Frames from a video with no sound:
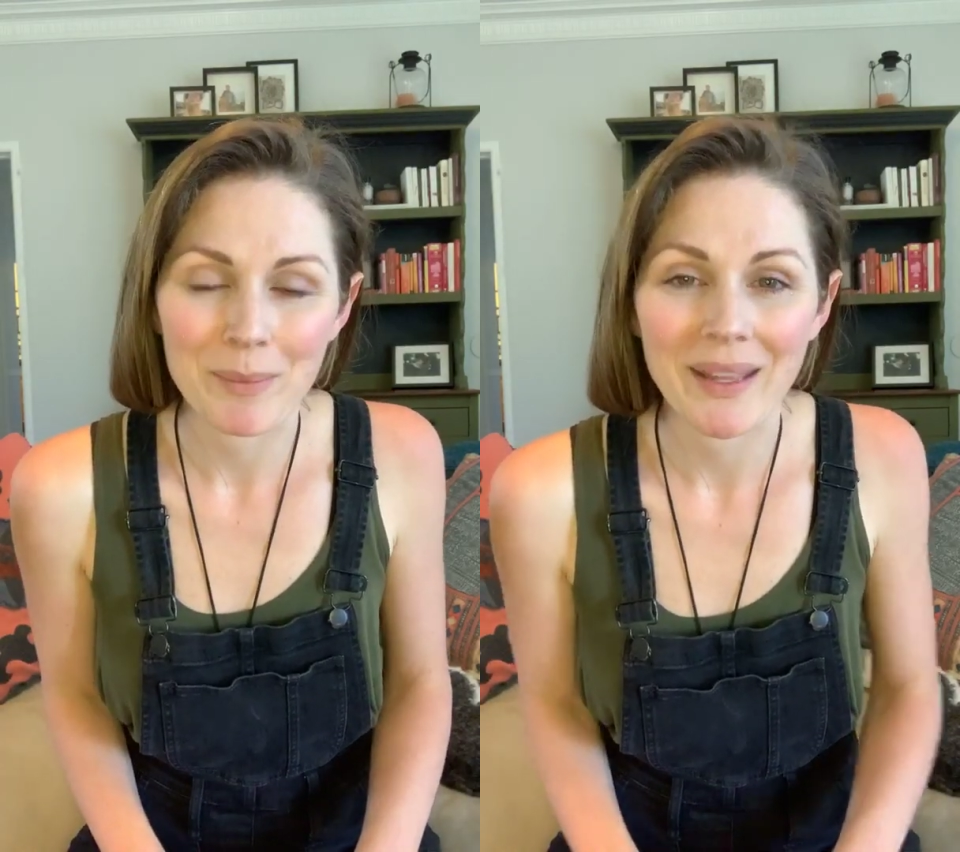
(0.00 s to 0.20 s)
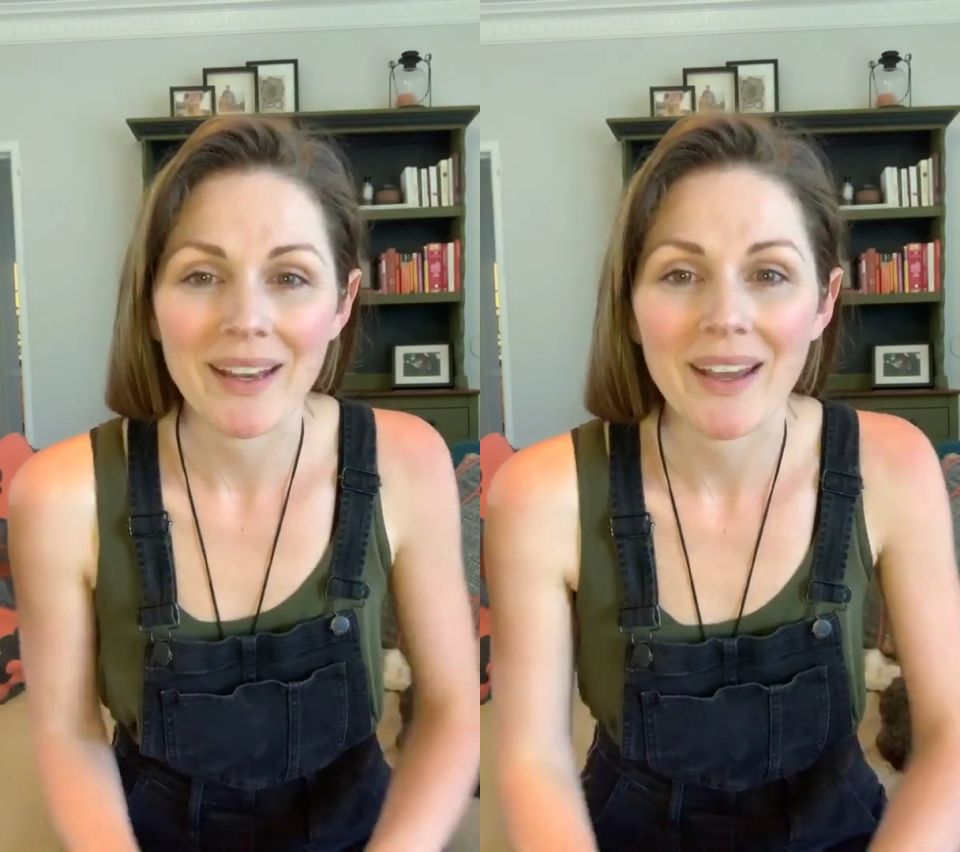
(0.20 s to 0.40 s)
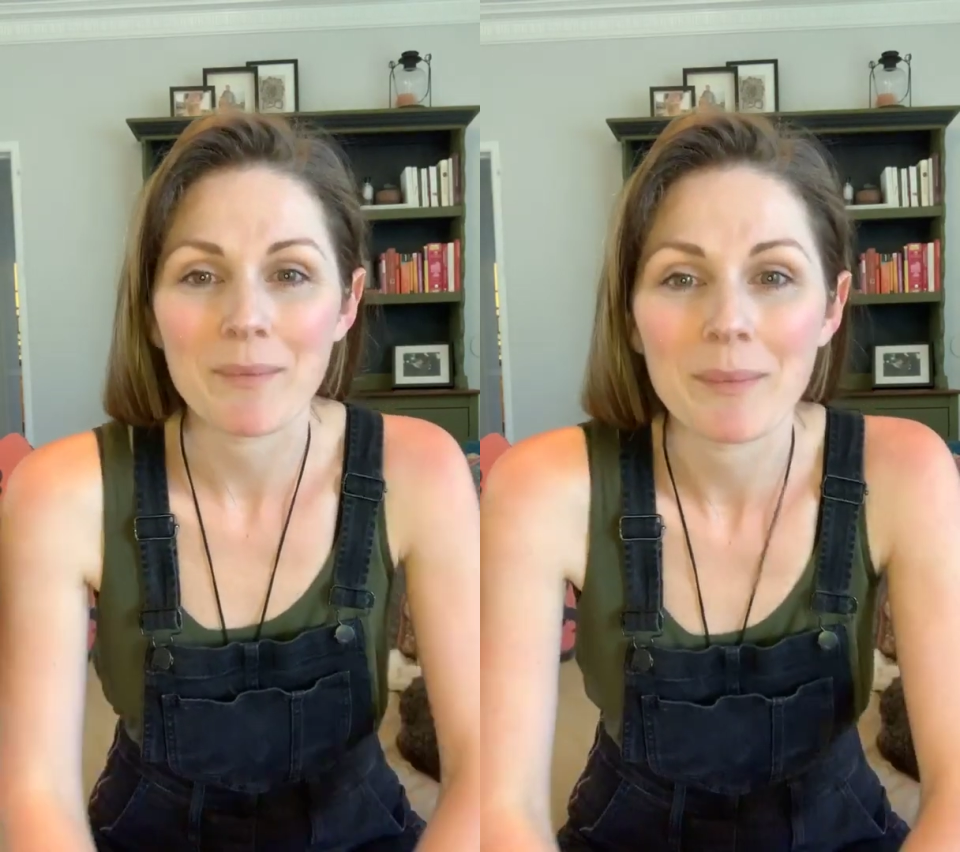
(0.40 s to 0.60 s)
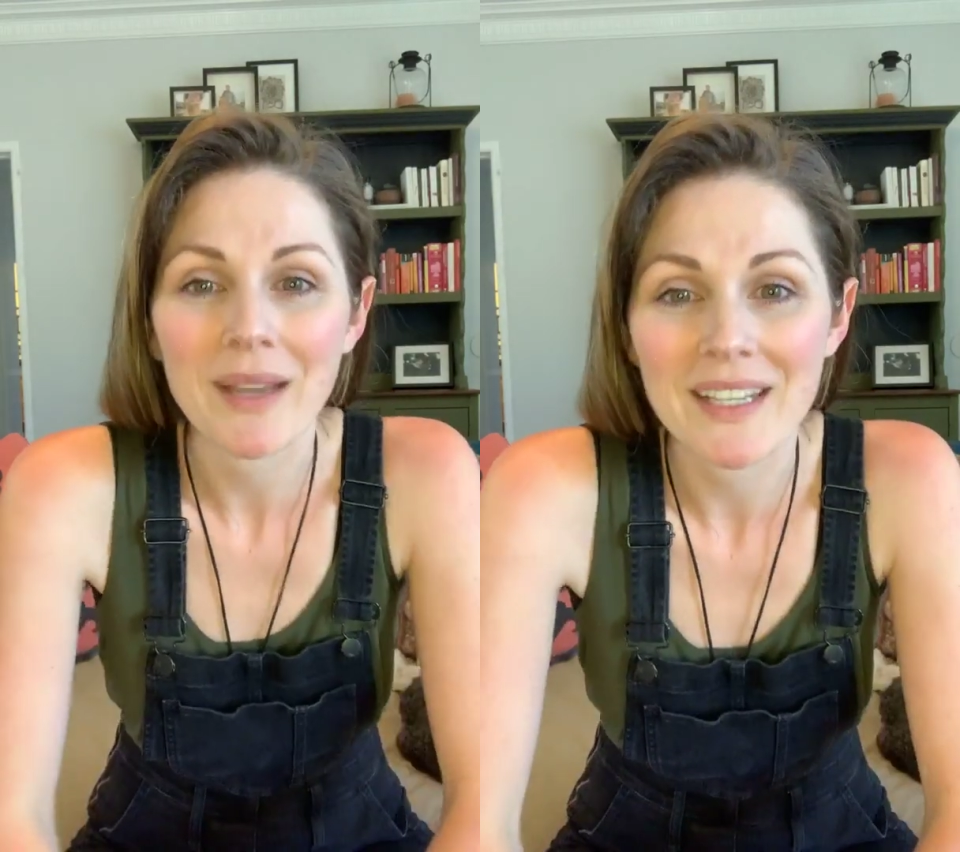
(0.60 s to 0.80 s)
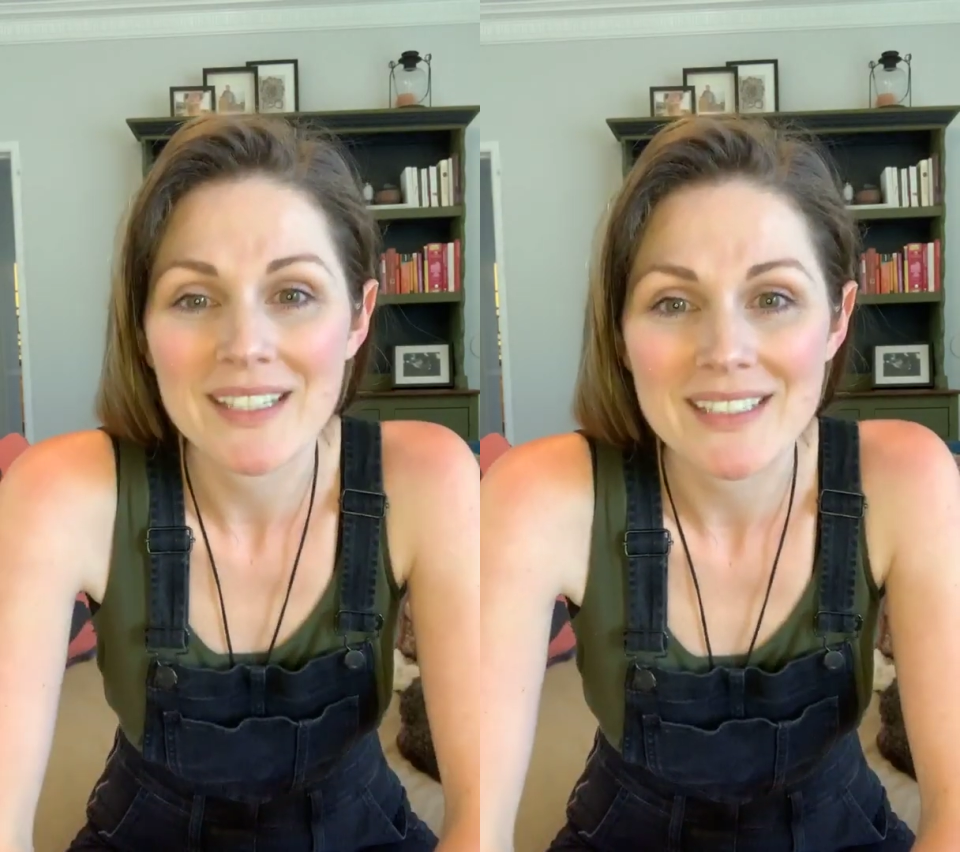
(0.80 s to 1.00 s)
but I'm not
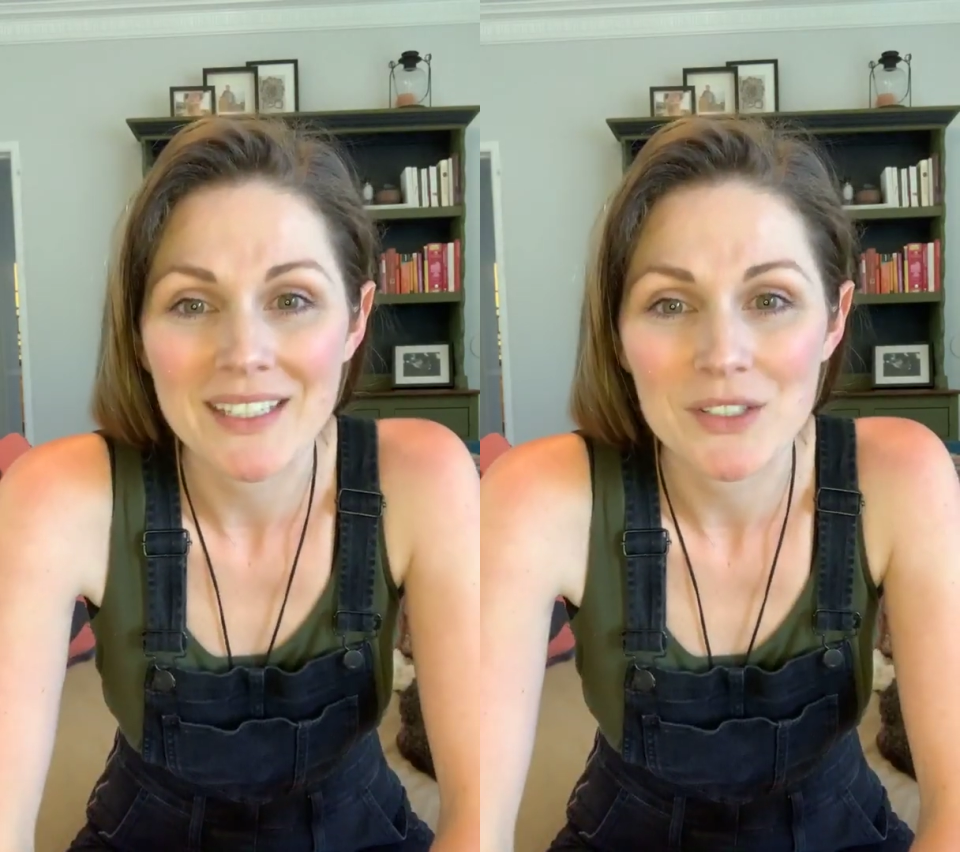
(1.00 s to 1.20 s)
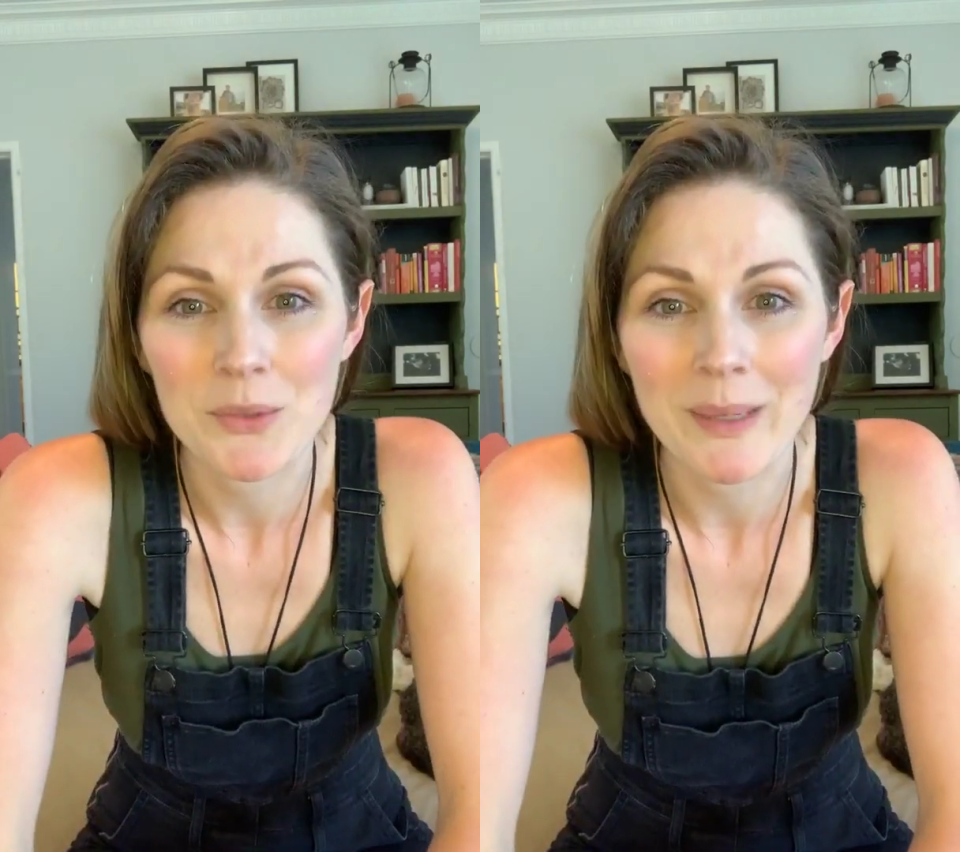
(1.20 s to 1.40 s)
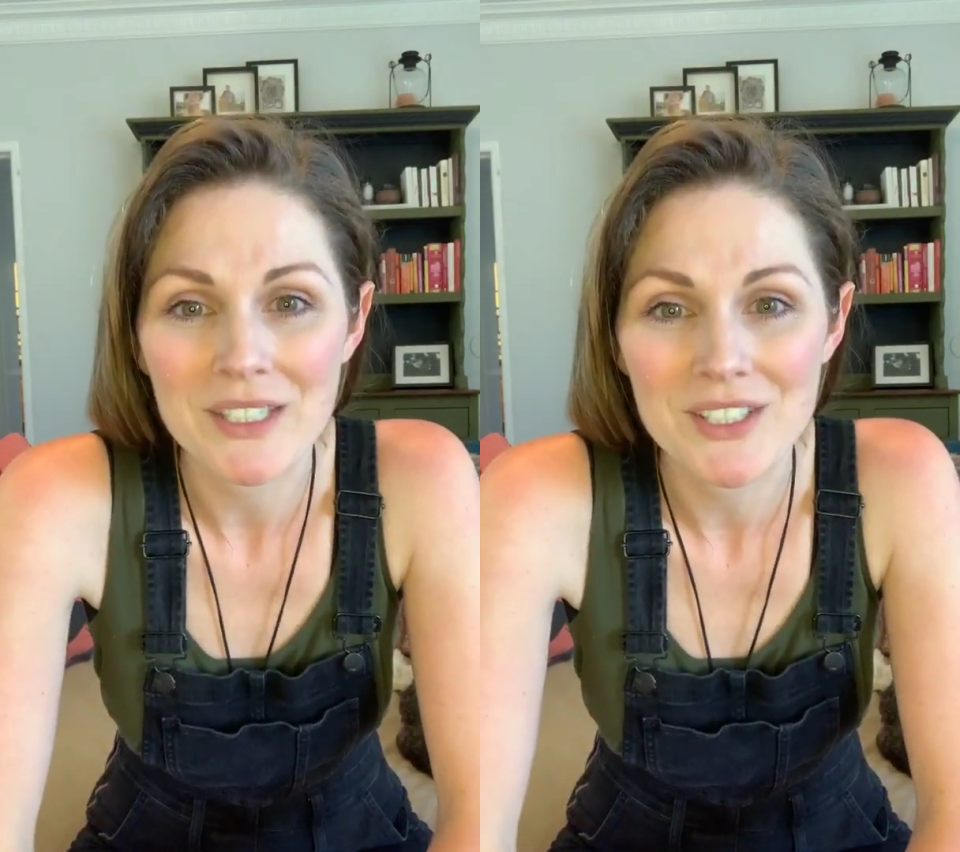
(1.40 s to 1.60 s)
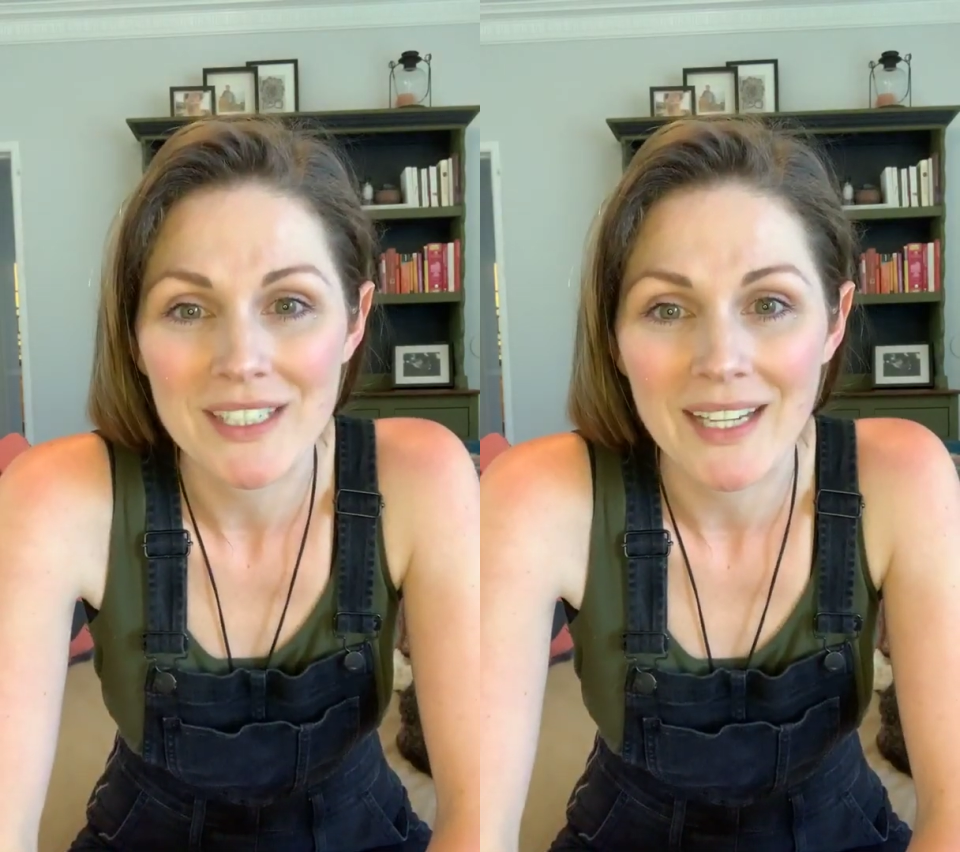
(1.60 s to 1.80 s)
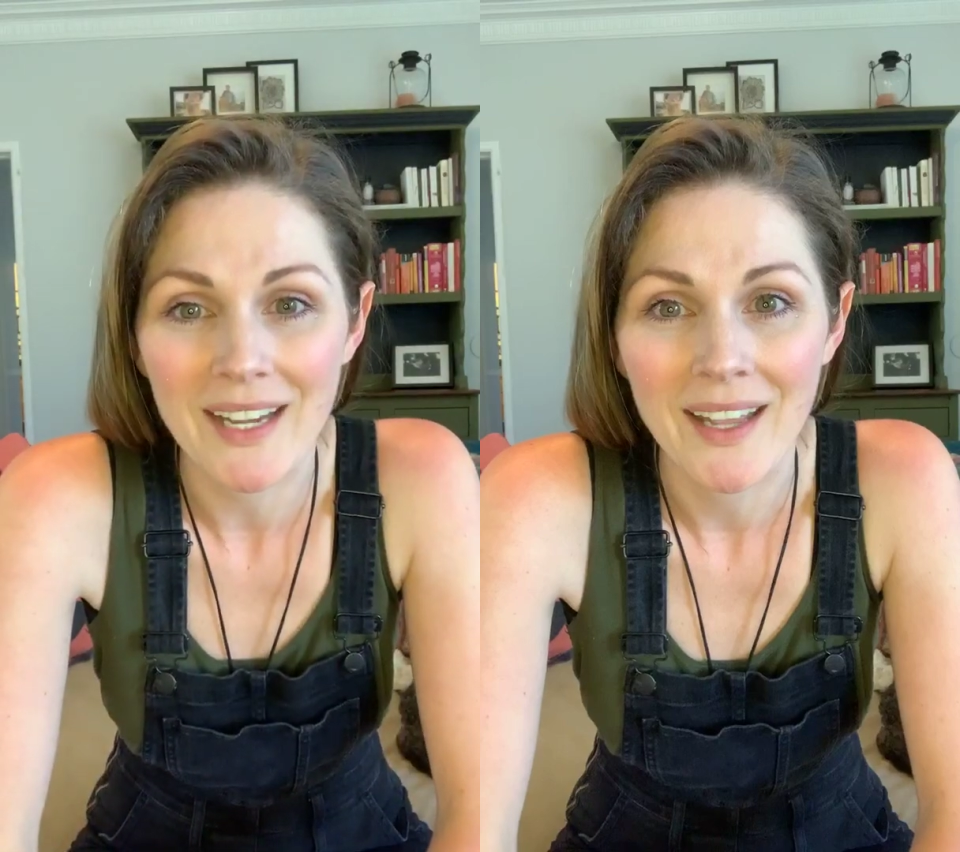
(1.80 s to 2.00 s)
gonna sing too much
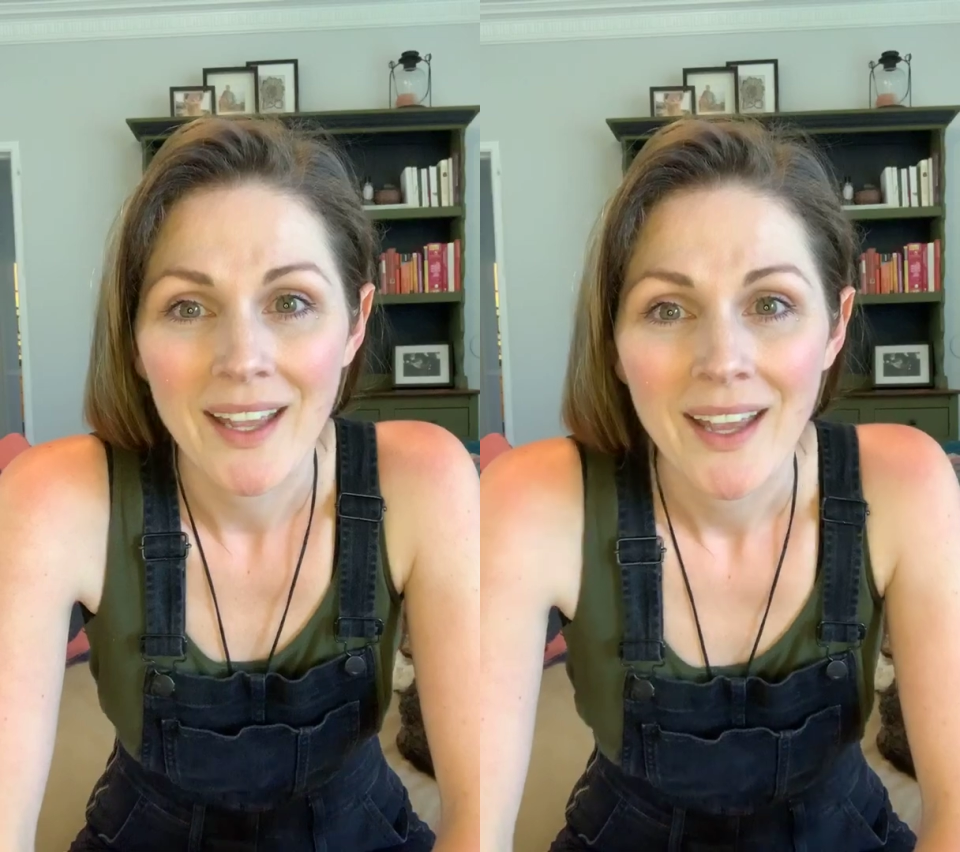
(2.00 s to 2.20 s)
today.